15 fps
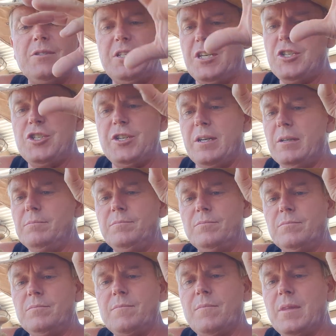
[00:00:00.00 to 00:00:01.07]
Texture,
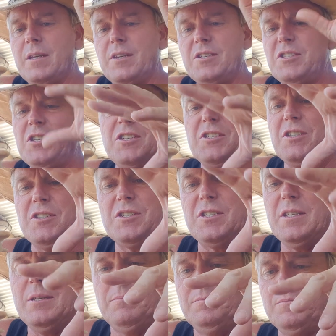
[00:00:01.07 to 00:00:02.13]
consistency,